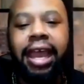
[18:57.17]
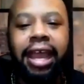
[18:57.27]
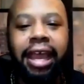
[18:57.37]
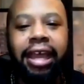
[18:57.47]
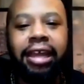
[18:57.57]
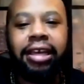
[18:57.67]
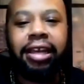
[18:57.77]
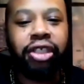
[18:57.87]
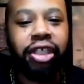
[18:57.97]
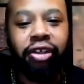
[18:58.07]

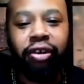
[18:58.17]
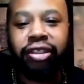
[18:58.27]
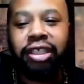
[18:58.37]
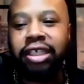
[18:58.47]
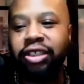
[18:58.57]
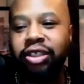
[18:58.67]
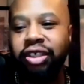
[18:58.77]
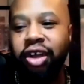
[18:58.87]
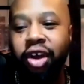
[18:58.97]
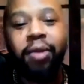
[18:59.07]
and she
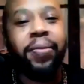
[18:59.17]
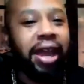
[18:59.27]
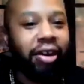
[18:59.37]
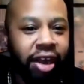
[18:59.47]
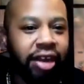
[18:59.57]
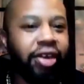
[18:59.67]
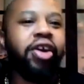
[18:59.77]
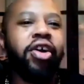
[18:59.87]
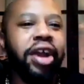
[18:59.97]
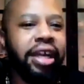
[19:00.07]
uses her background
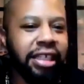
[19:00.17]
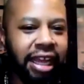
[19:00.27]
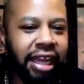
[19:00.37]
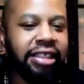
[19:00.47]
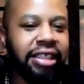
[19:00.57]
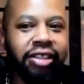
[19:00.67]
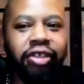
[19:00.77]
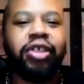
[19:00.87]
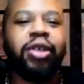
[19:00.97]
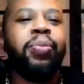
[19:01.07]
and her education to